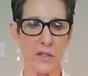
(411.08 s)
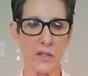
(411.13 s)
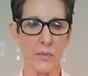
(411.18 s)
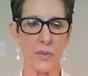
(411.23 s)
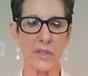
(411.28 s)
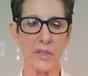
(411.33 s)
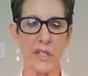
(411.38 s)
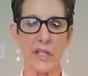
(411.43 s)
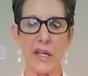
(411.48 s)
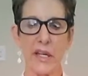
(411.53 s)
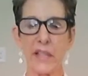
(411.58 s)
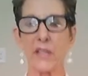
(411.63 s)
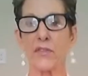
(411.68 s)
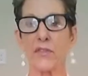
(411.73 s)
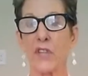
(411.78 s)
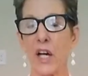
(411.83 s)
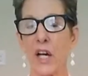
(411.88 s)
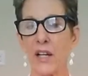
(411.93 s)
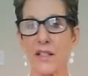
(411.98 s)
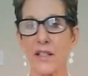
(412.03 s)
really kind of
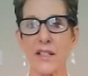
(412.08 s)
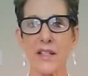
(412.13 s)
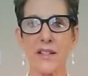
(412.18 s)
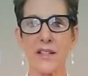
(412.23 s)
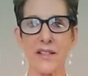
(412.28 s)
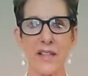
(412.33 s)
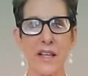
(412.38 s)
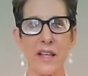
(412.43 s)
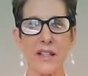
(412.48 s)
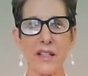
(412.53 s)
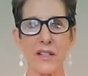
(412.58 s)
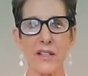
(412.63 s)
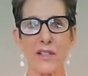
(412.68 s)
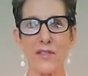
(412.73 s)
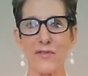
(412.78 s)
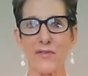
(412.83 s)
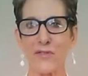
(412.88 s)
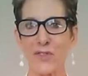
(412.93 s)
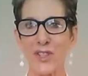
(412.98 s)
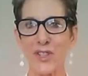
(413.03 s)
Gandhi said it
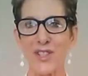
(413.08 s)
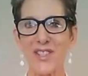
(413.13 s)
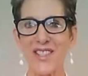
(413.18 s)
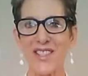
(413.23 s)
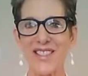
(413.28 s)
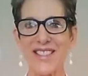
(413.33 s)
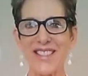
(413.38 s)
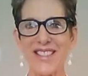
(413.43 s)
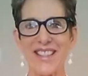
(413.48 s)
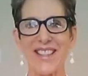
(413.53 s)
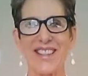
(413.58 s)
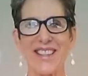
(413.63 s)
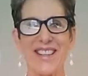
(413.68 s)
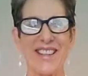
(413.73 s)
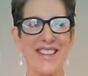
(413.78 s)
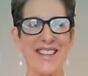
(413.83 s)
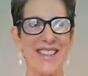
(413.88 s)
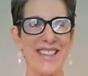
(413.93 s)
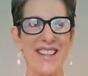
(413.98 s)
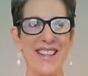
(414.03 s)
first. He
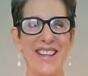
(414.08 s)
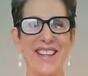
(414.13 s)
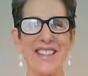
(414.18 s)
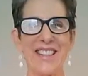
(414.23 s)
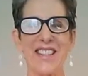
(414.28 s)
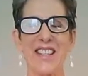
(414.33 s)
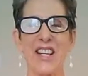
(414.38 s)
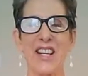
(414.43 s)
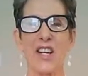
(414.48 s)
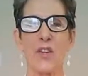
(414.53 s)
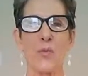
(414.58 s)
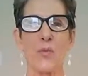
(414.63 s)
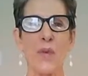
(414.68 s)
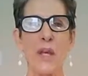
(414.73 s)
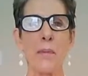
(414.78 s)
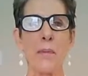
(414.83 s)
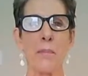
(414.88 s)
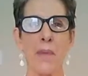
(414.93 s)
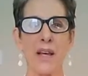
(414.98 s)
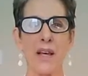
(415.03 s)
said, we
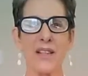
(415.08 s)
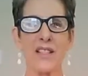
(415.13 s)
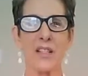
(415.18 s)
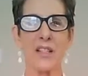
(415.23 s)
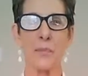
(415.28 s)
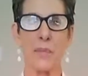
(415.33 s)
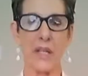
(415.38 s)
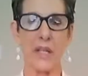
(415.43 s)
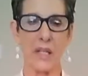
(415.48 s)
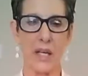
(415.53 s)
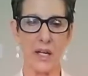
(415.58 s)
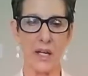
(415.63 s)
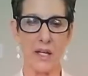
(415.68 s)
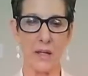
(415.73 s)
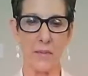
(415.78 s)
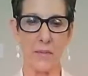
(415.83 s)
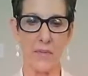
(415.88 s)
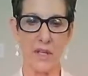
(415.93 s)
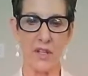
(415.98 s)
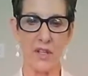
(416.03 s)
must
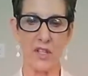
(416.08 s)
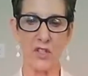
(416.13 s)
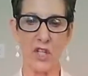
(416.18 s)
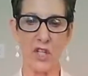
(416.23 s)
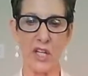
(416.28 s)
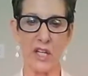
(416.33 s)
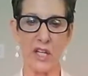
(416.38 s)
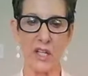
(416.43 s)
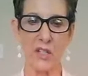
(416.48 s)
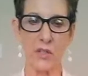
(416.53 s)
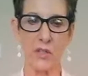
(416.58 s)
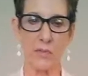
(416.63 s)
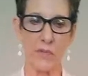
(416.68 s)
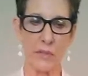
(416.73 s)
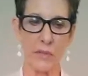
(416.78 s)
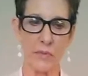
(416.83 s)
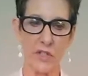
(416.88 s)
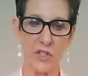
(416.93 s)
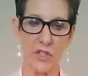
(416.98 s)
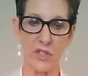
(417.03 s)
become the change we
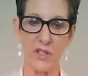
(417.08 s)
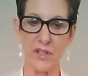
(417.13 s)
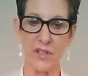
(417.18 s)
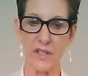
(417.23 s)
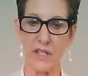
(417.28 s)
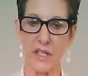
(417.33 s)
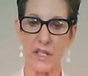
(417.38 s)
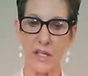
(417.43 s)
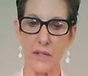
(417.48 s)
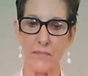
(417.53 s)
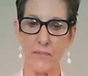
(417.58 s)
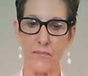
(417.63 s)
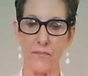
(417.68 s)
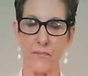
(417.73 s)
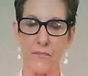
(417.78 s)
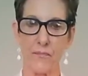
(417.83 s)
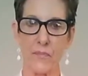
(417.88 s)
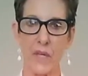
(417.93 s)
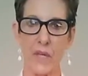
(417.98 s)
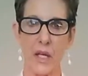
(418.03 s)
wish to see.
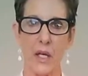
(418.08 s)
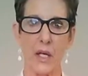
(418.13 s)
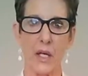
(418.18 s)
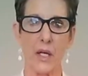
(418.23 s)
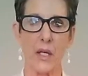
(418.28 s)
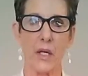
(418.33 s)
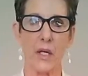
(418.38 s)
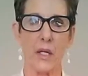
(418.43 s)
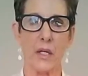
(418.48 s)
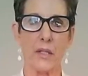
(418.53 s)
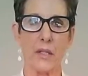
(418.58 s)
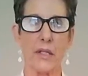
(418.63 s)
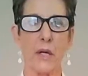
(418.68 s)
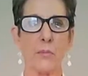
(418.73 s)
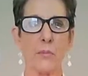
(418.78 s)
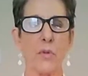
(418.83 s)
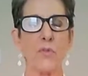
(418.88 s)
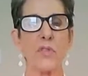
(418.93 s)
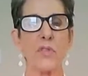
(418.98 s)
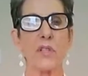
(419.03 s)
Now,
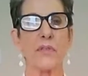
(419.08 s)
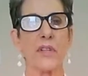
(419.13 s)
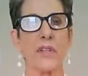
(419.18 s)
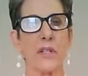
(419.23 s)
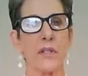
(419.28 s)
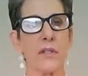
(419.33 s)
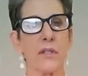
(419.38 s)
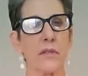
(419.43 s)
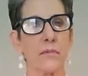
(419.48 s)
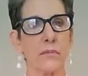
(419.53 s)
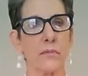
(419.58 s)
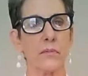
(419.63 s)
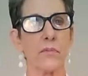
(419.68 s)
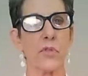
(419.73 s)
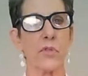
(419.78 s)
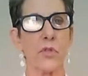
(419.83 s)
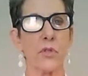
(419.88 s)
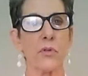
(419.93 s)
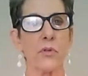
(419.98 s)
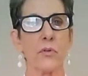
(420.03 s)
most of us
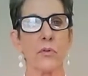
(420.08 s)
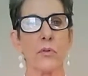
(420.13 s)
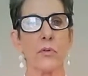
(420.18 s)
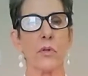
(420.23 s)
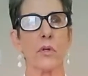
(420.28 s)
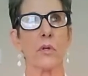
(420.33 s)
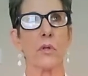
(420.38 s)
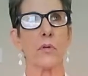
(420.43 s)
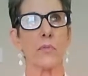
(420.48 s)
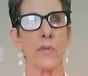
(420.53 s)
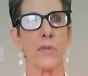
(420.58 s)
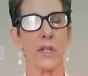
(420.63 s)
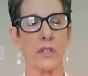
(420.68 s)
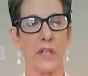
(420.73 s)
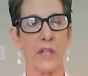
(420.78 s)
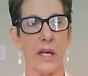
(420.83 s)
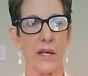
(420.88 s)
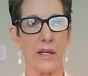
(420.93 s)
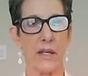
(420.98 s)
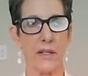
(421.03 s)
do
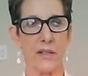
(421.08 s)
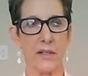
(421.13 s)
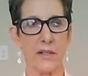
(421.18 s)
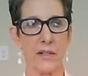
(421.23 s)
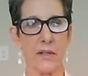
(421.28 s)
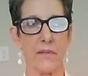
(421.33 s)
realize